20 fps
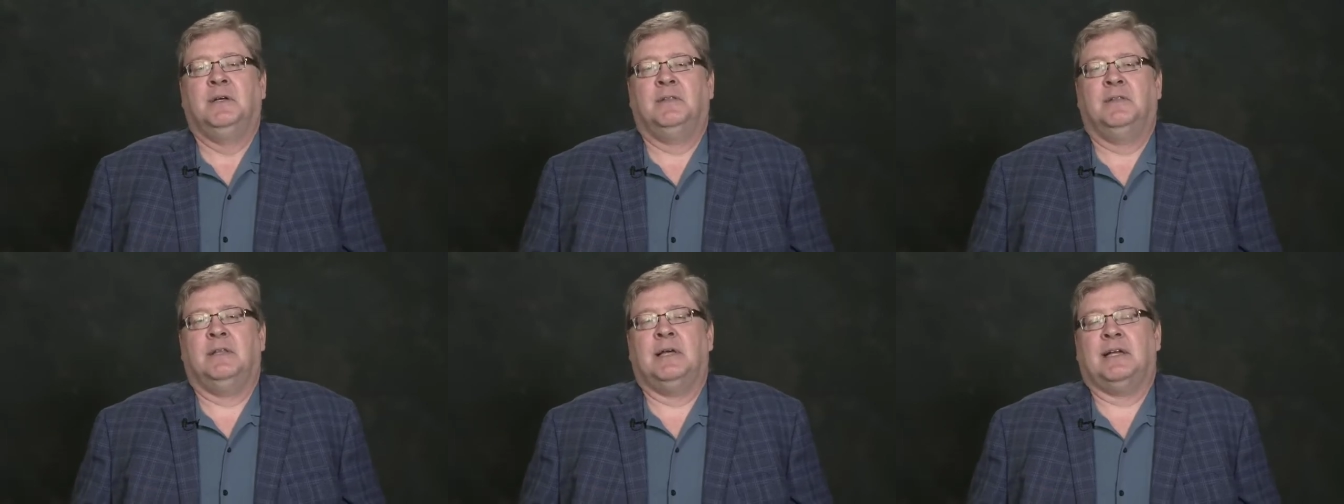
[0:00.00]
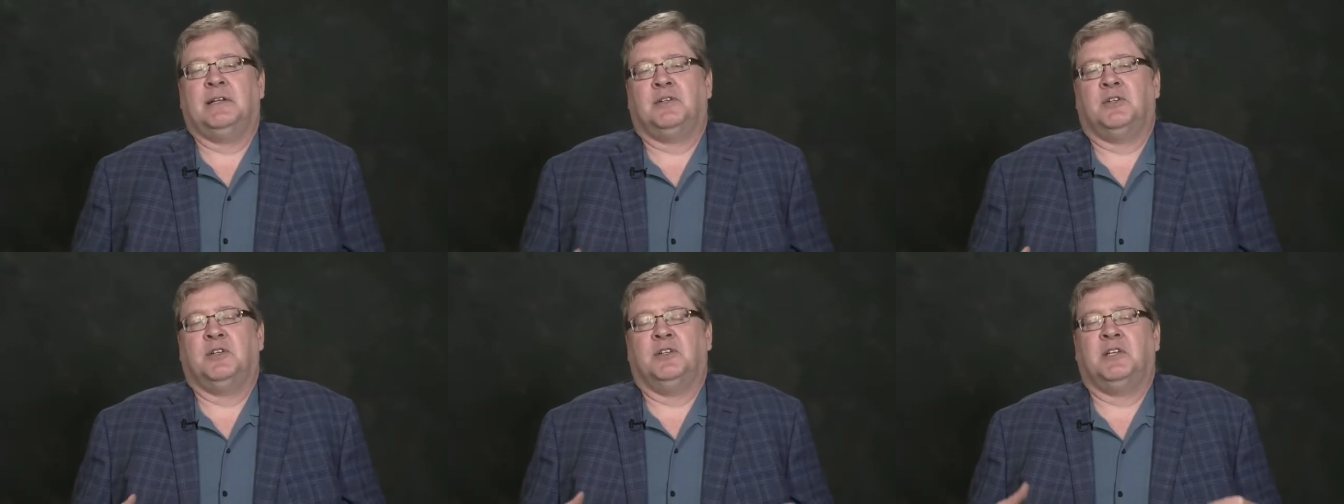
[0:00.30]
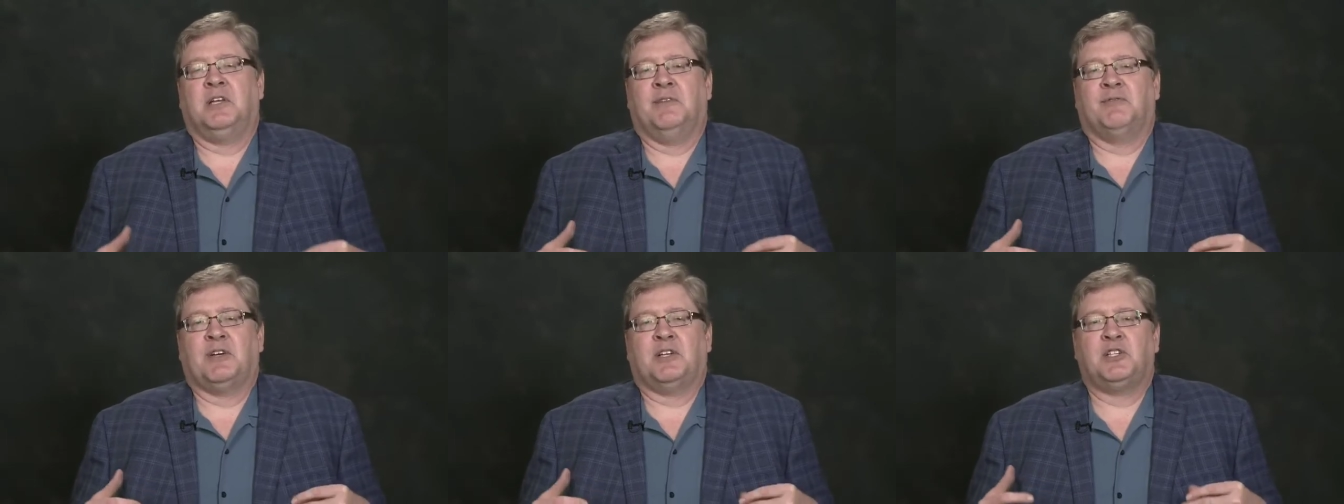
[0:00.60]
that could
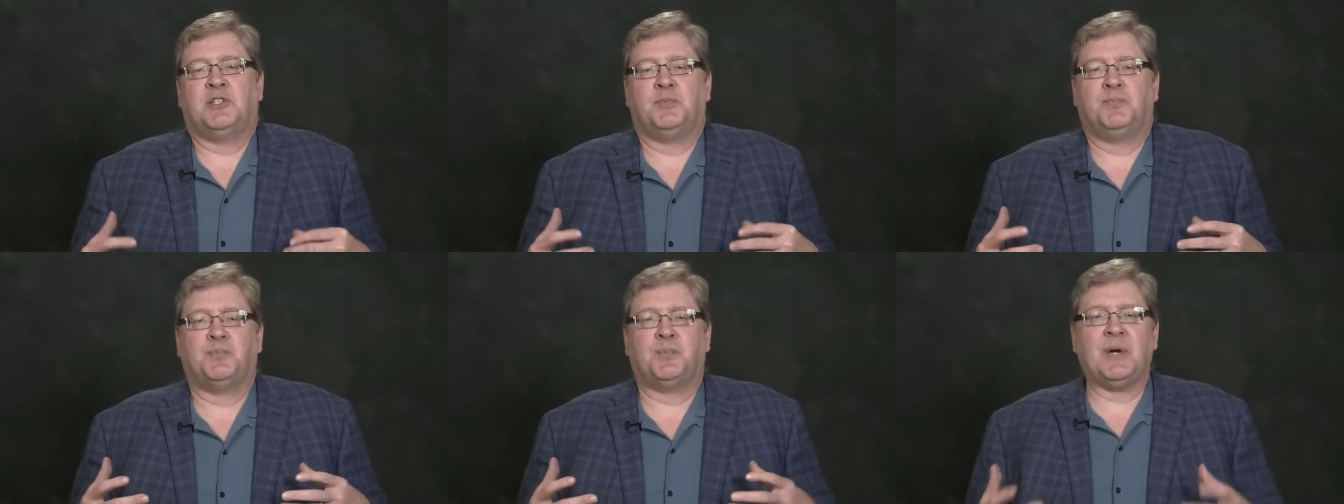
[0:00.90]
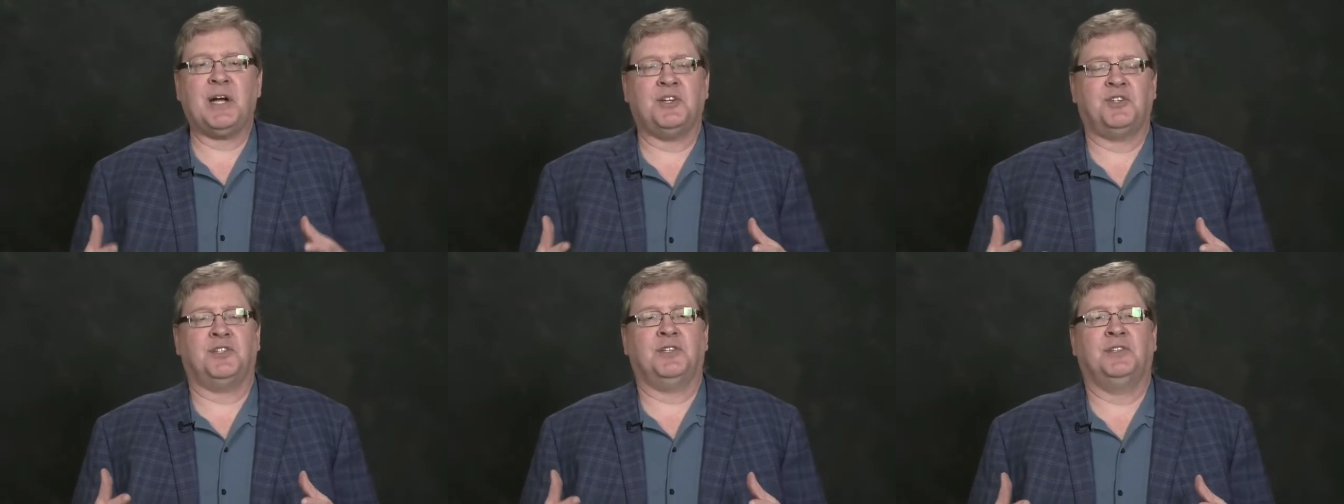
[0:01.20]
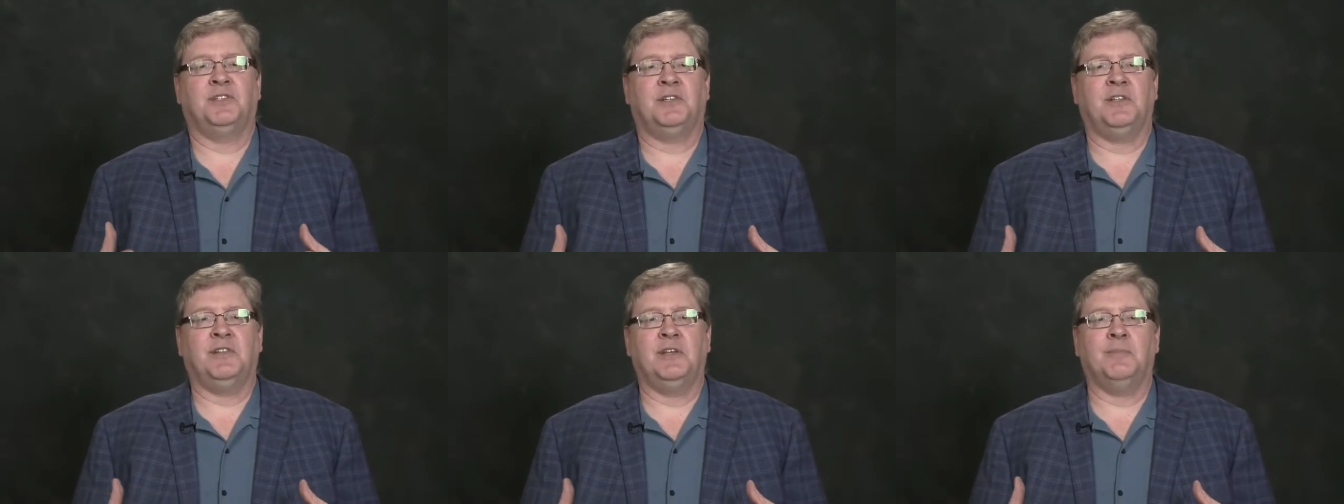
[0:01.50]
give
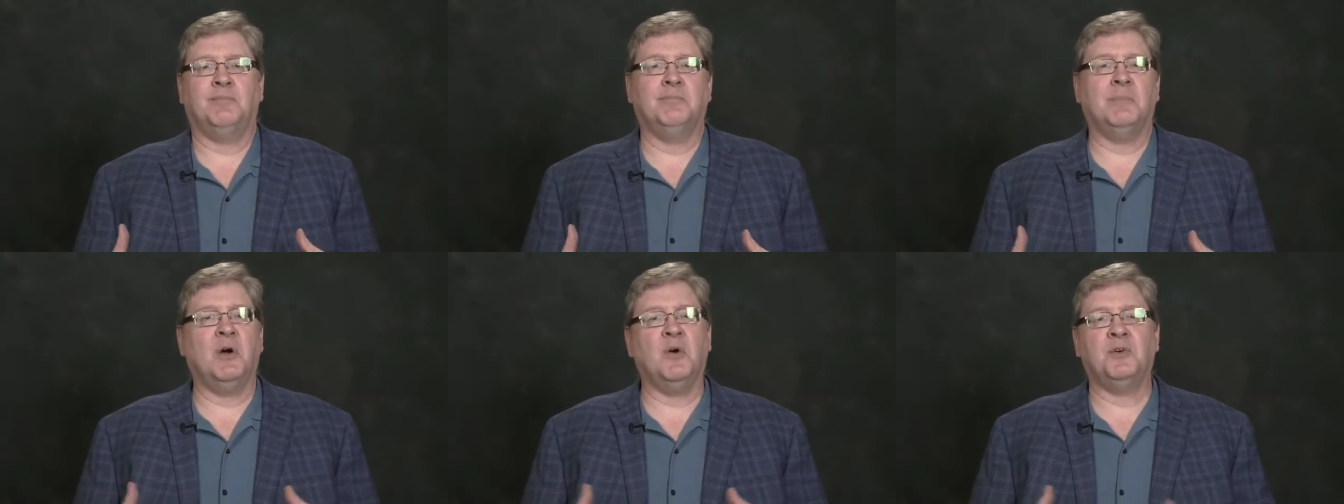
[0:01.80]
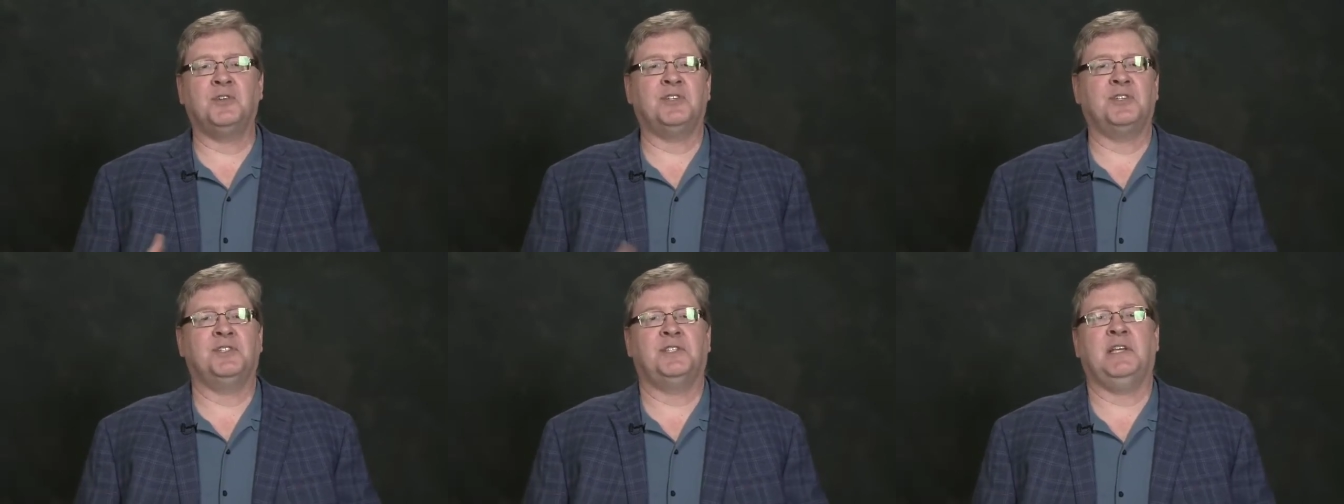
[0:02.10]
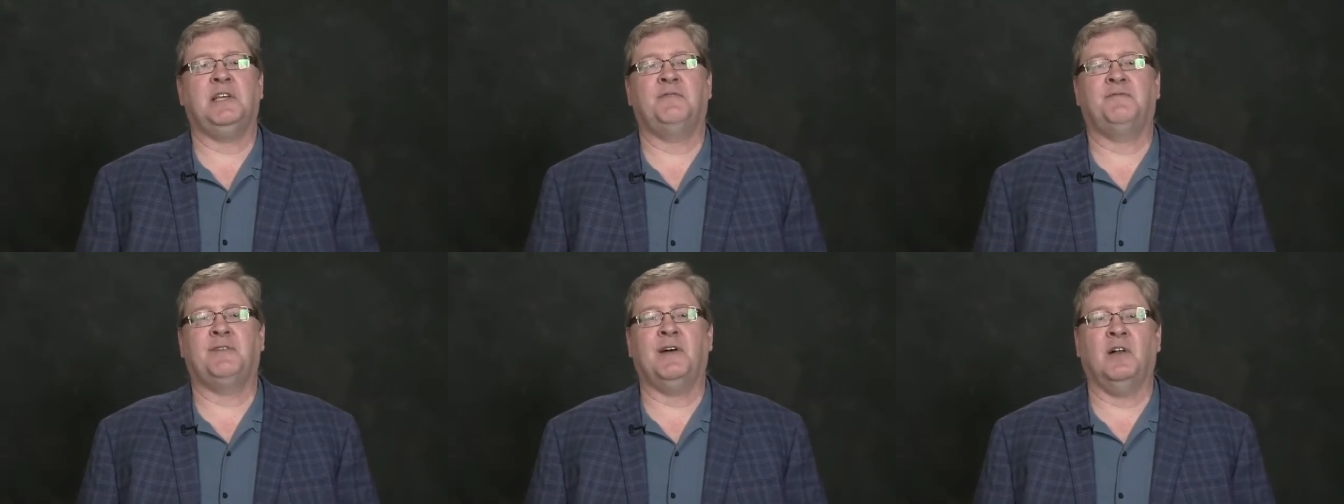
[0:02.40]
expression to the emotions
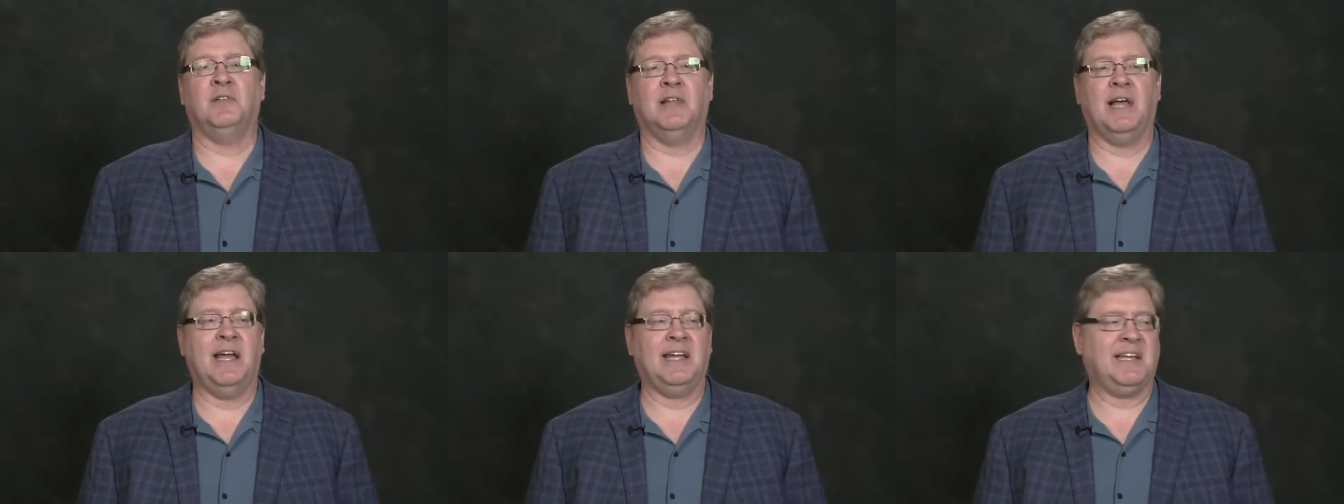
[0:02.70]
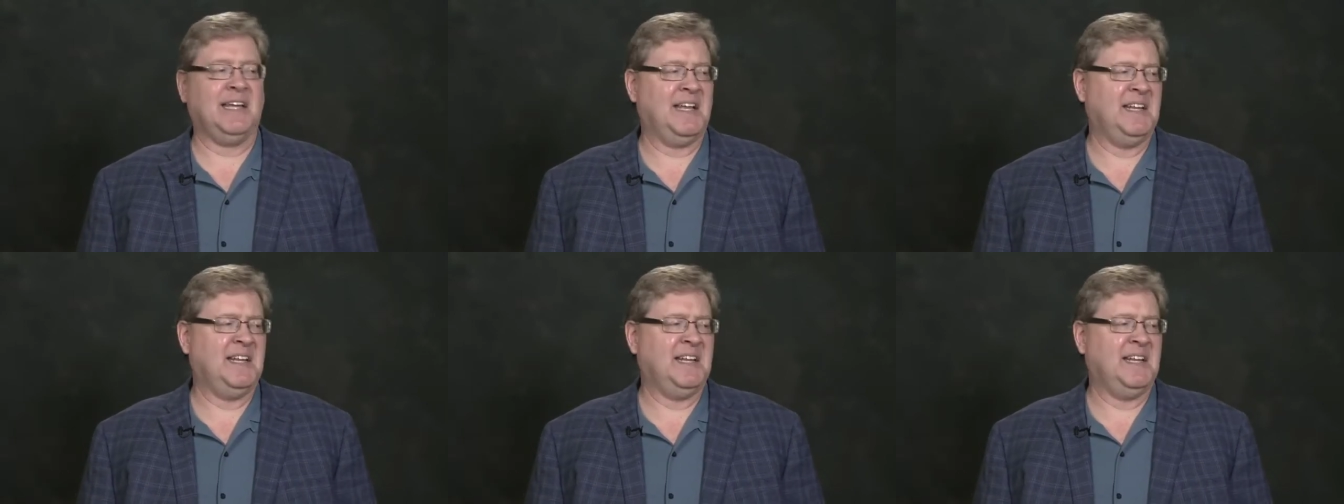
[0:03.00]
he felt like.